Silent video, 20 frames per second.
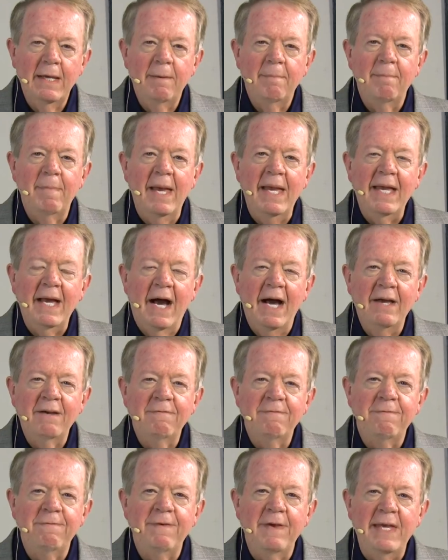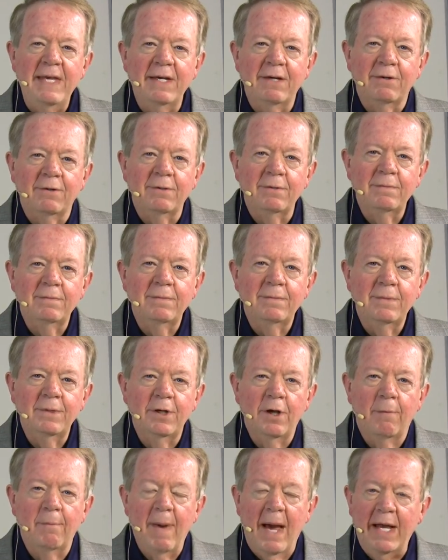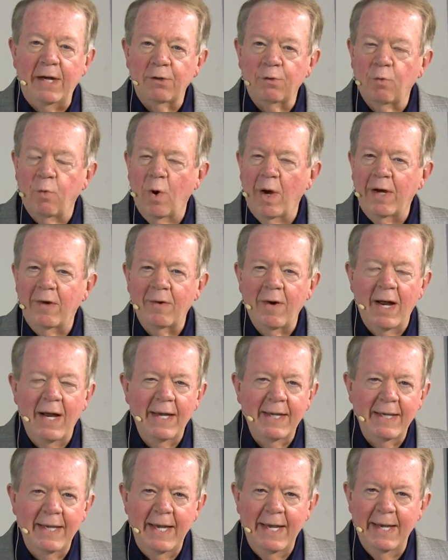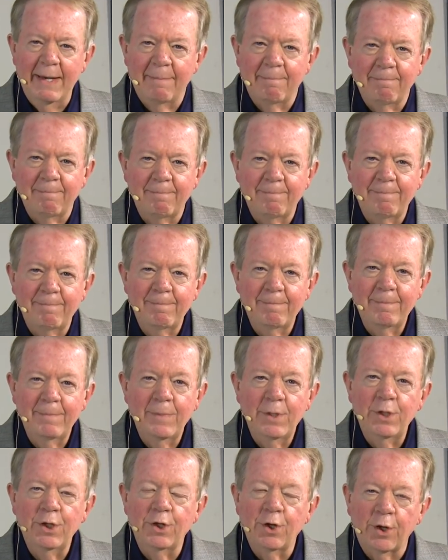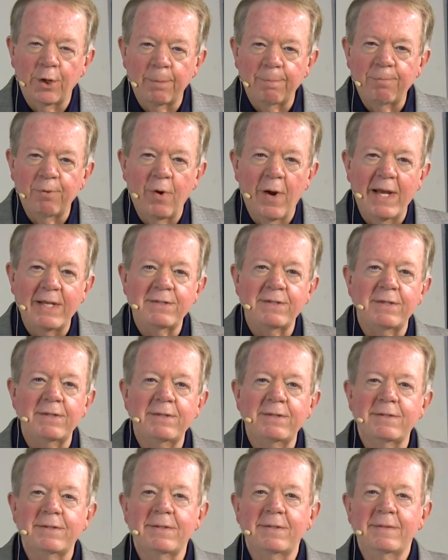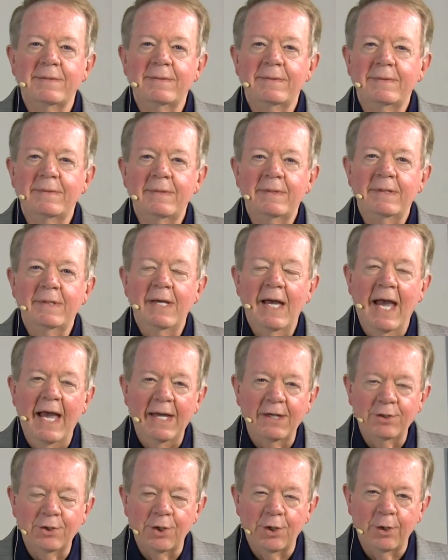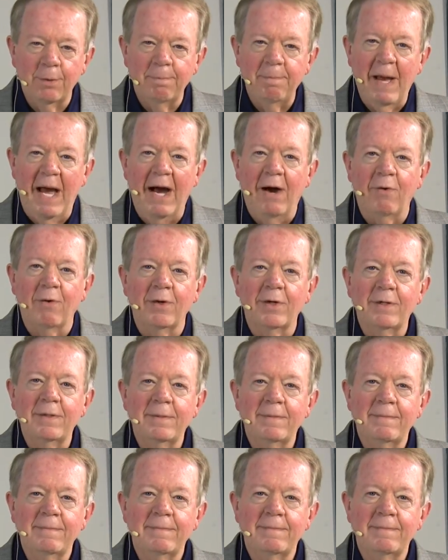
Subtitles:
May I feel, no matter where I am, your presence and your power.